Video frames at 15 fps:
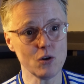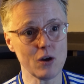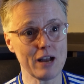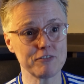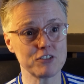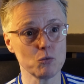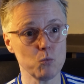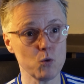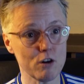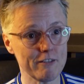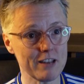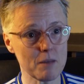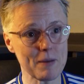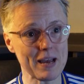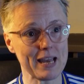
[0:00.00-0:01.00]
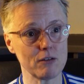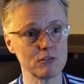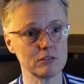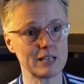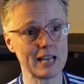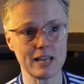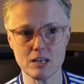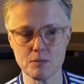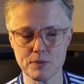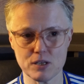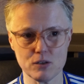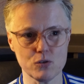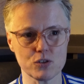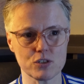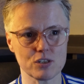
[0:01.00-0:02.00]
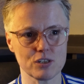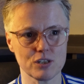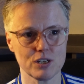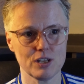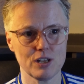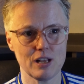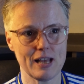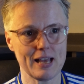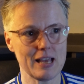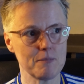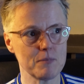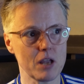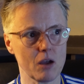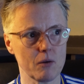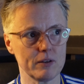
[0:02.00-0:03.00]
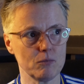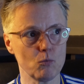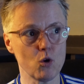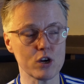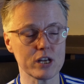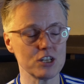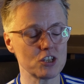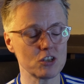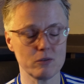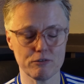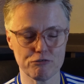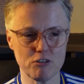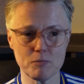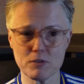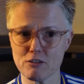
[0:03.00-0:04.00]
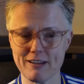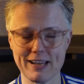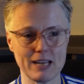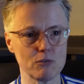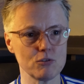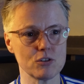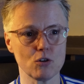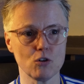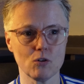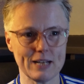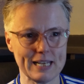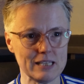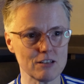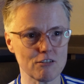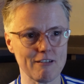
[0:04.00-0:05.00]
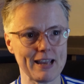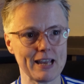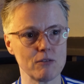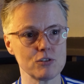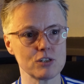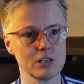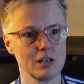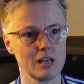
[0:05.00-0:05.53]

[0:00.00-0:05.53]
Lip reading: not have to worry about getting abuse, walking to and from the ground or in the ground.